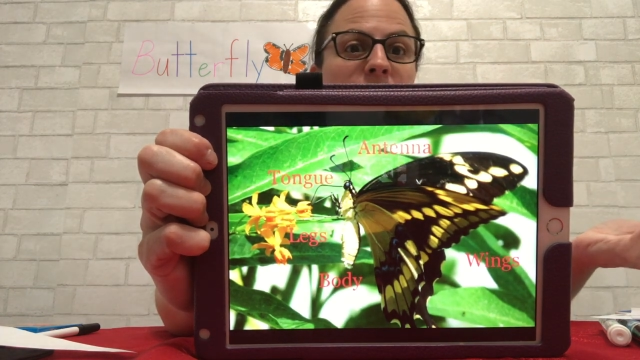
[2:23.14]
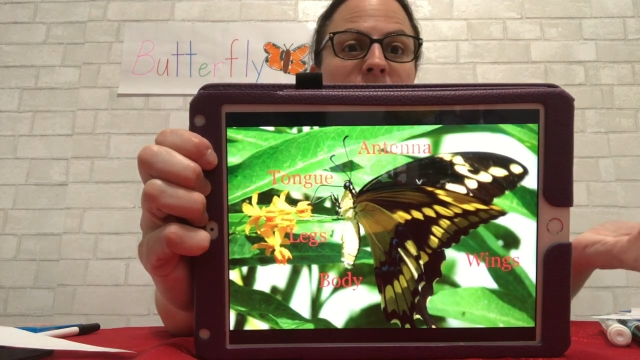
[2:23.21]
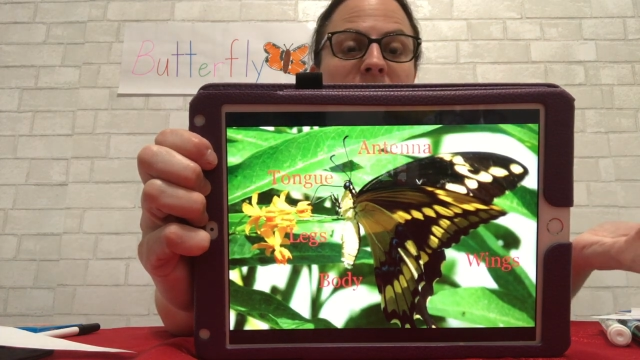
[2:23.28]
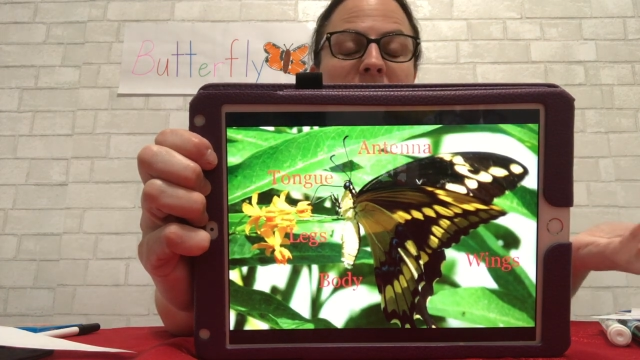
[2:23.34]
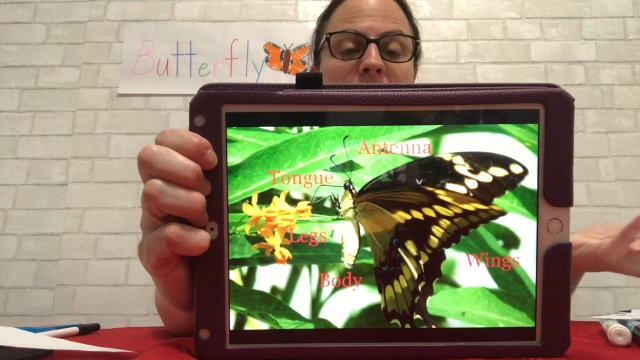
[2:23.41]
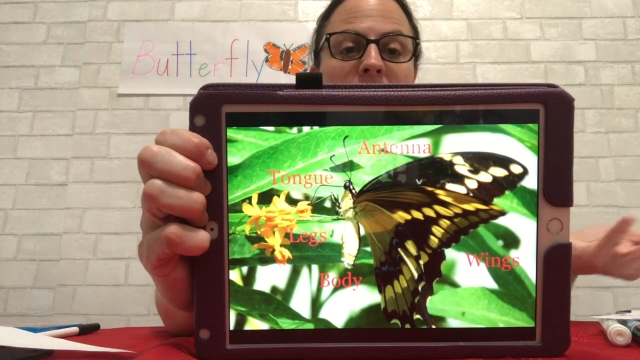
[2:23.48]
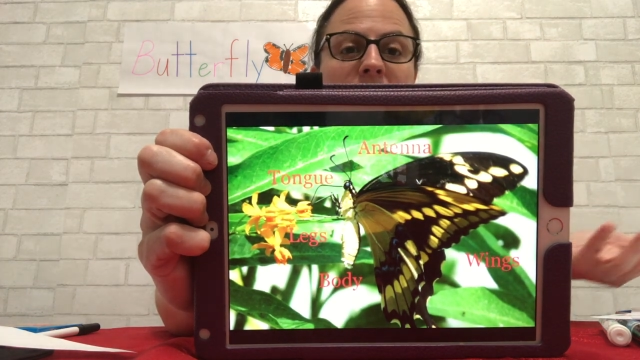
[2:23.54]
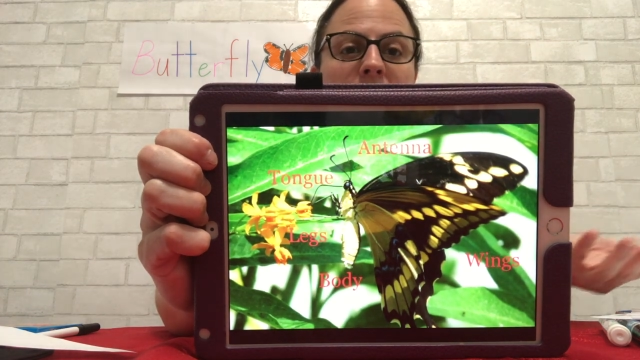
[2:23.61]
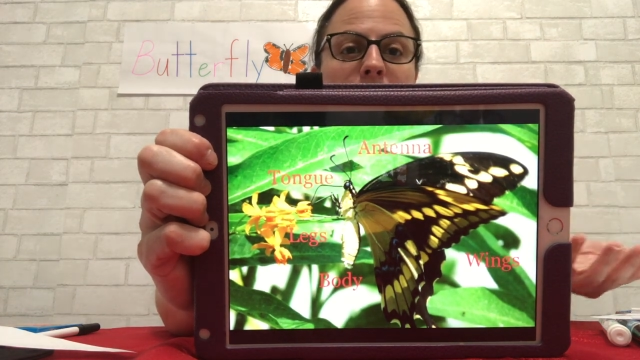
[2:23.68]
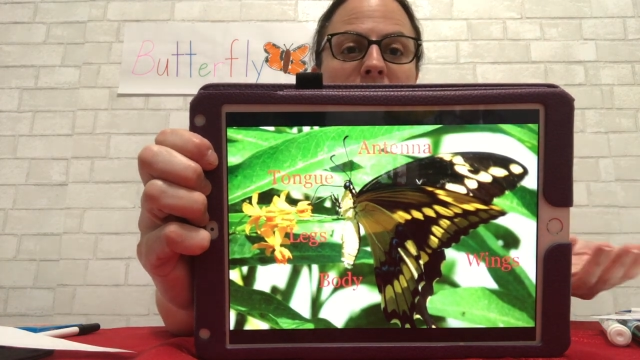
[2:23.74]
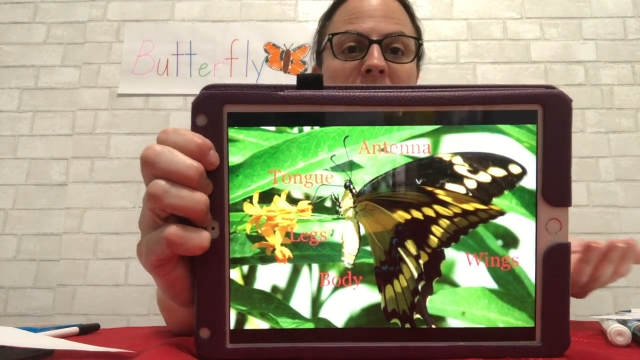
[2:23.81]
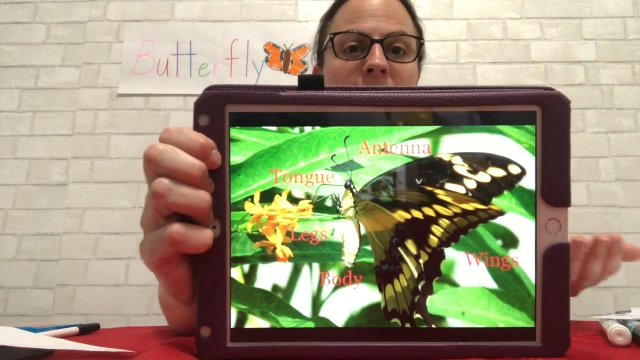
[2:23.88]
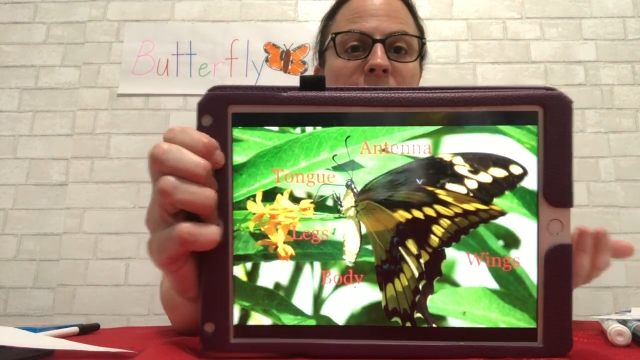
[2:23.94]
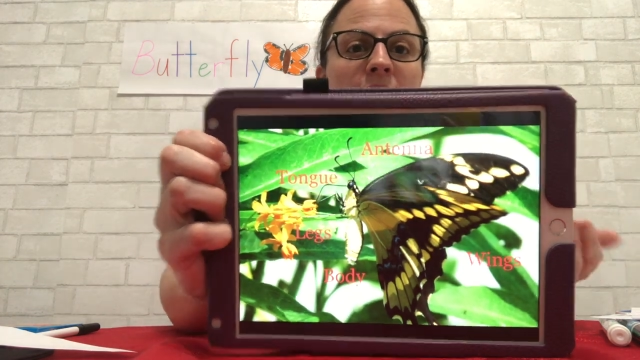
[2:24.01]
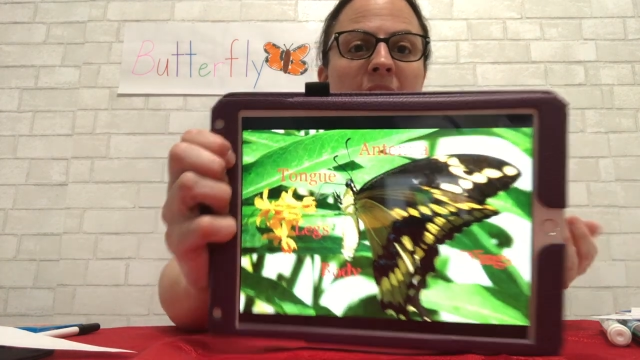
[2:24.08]
when I look at a
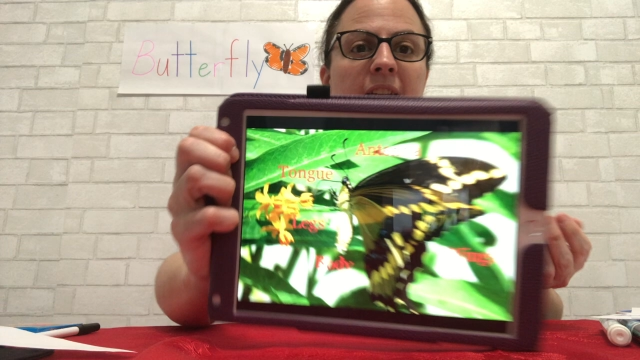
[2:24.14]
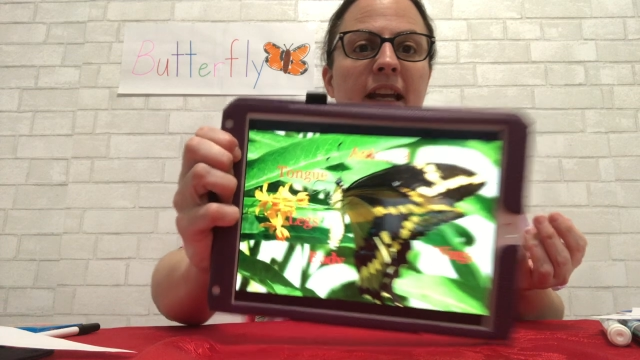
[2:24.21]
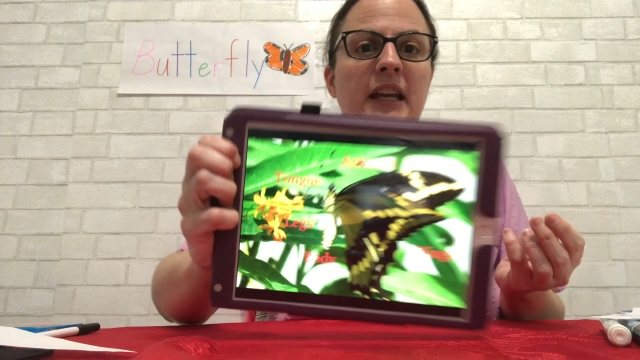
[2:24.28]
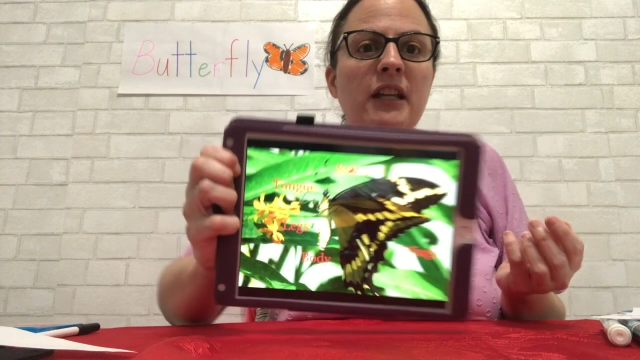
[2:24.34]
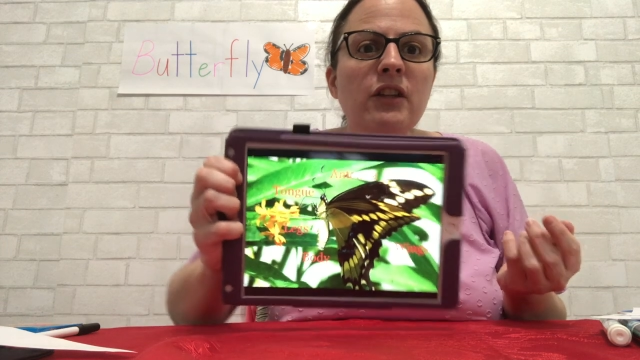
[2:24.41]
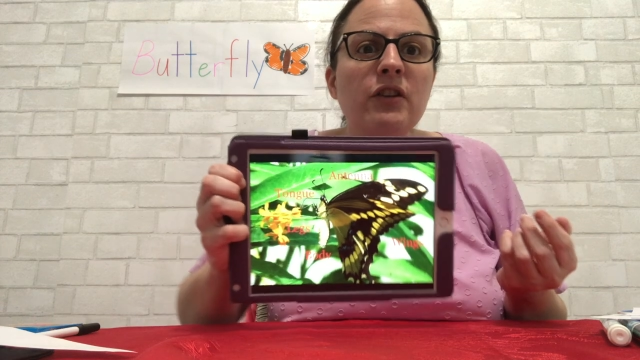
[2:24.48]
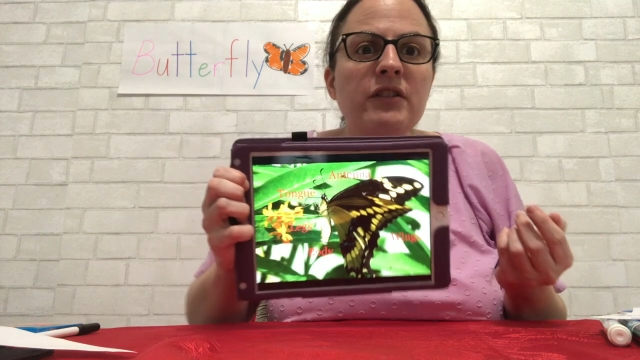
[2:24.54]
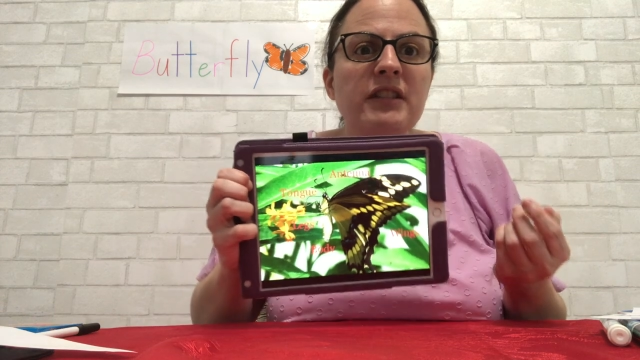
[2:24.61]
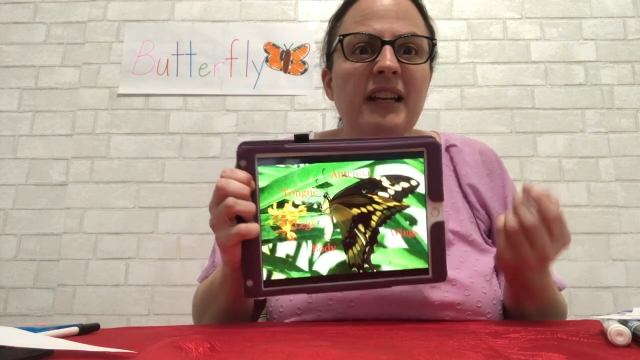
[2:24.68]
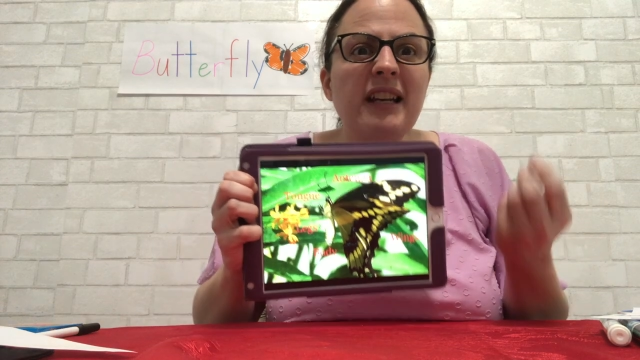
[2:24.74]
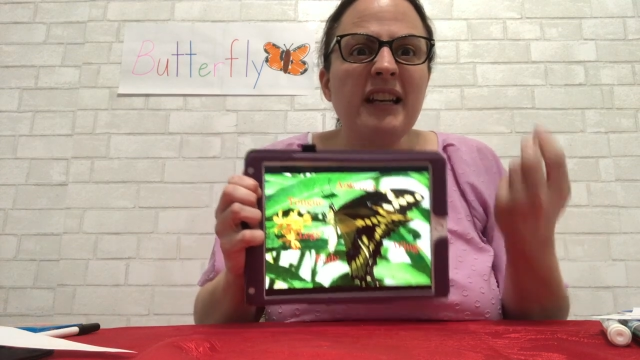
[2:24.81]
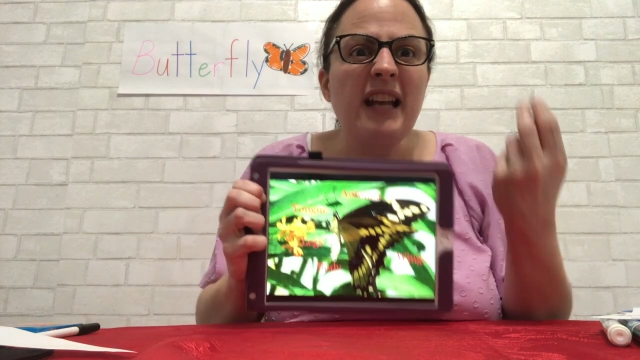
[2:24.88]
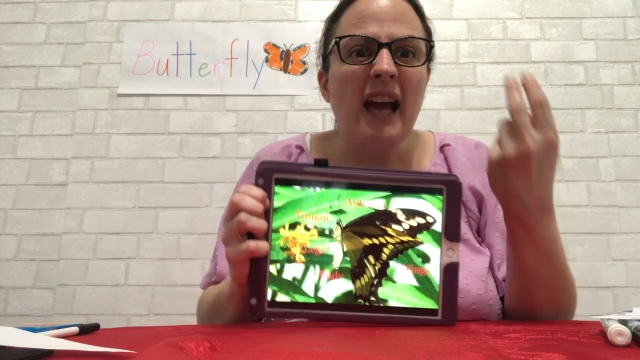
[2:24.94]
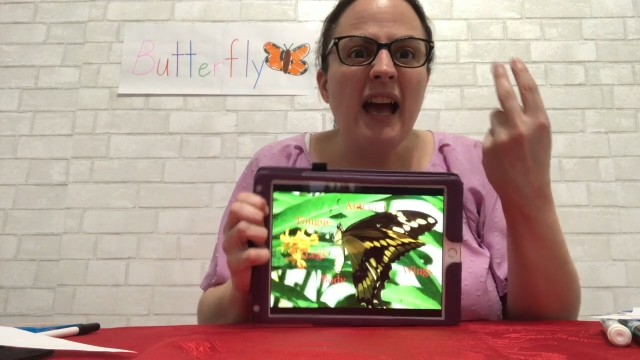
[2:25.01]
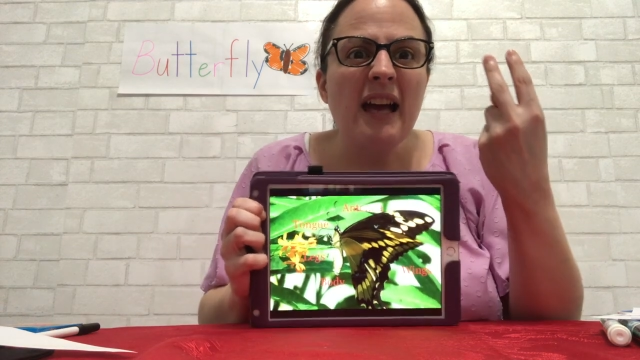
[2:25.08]
butterfly, it looks like
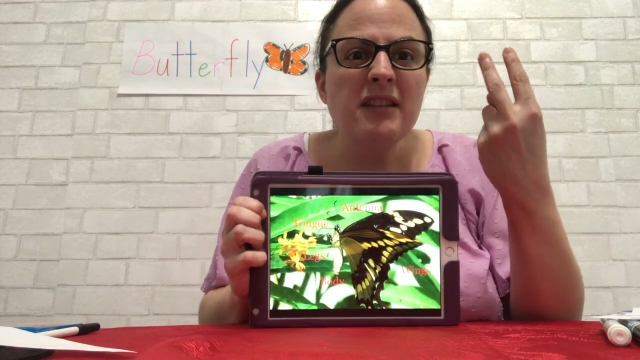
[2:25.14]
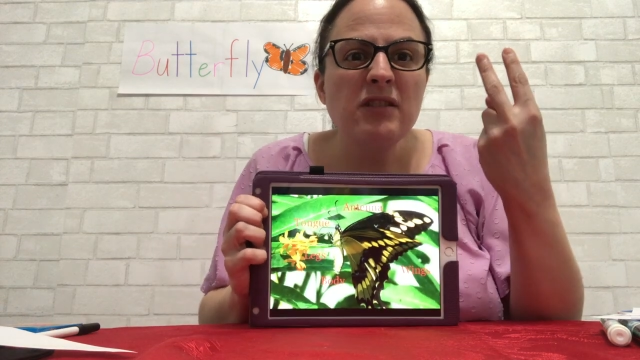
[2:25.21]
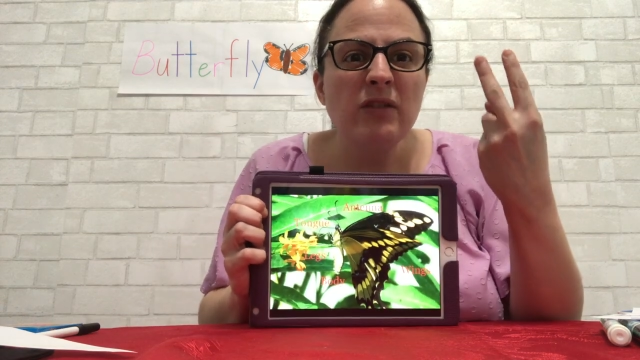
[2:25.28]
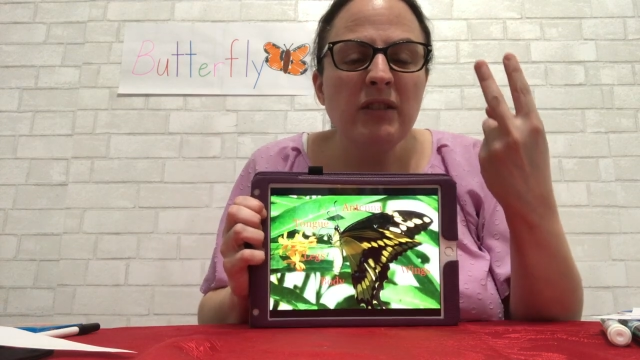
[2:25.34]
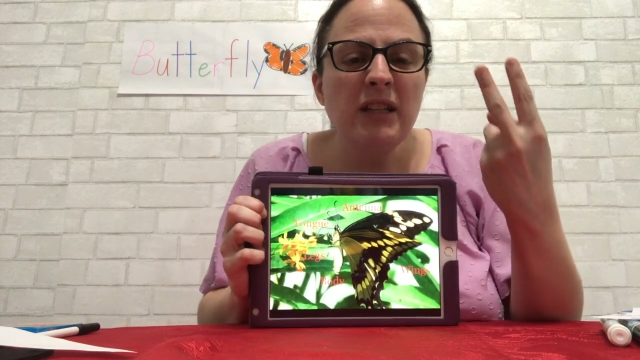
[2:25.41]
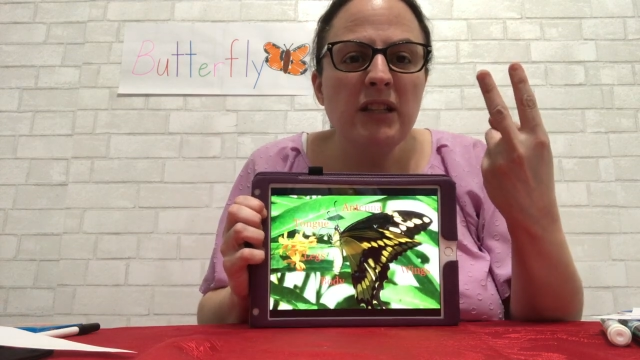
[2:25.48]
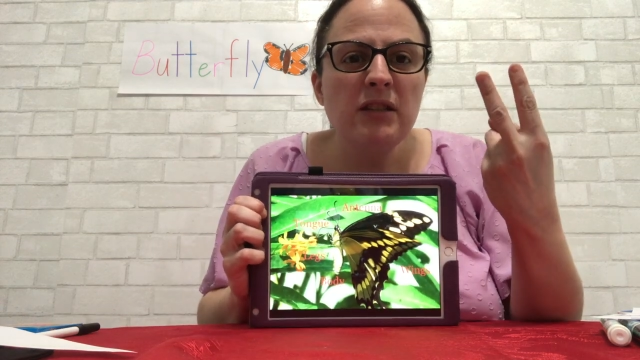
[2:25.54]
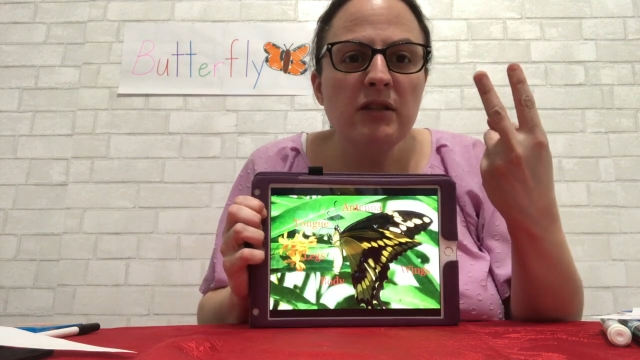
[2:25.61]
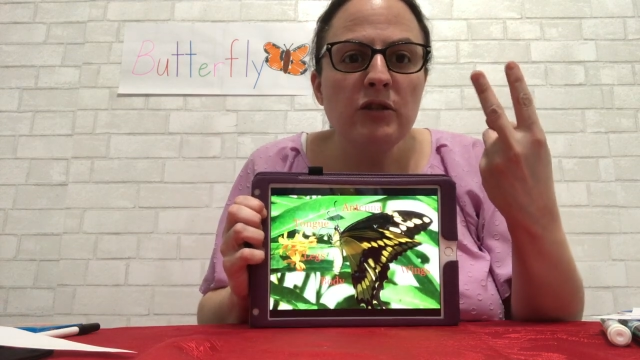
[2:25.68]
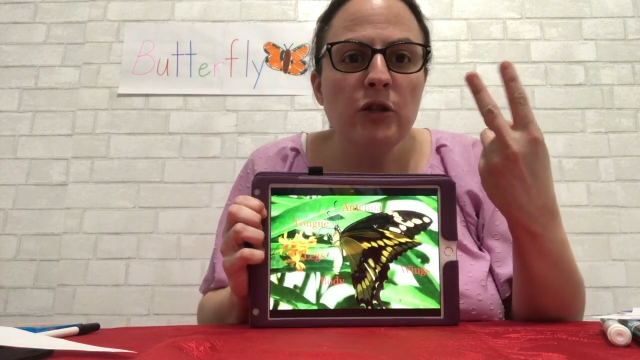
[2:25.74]
it has only